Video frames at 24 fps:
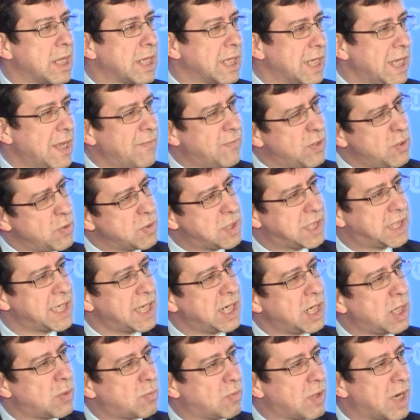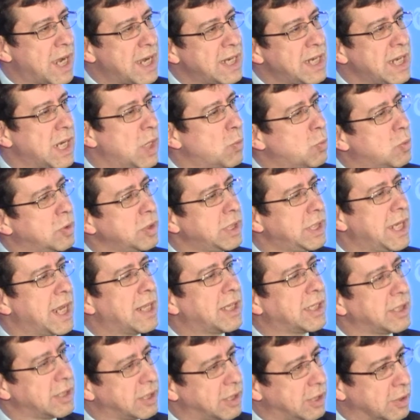If you set it right, it will
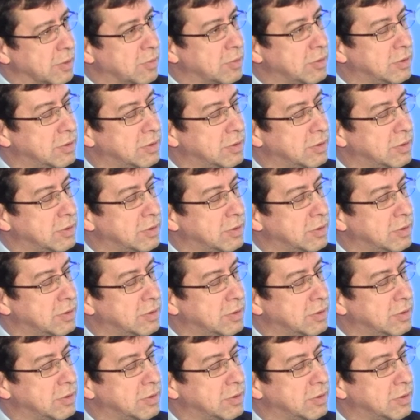yell at you.